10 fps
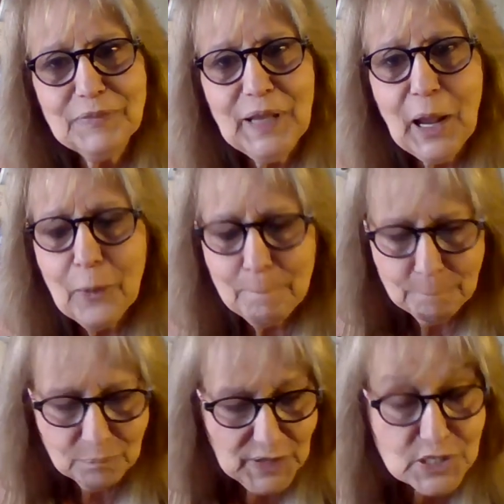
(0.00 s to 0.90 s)
Now
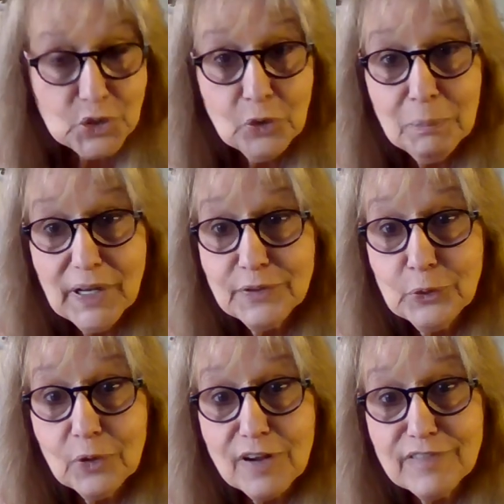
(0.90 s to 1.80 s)
this could be a
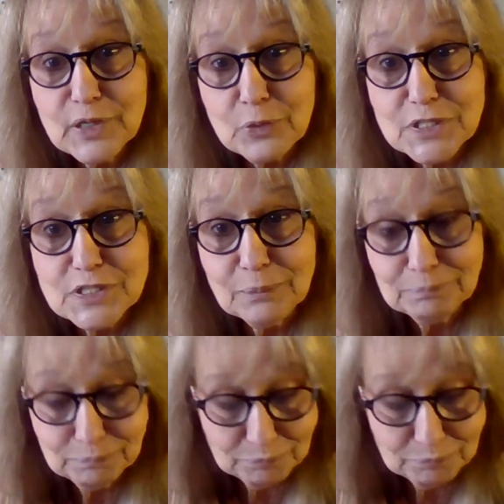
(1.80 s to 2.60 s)
new love interest.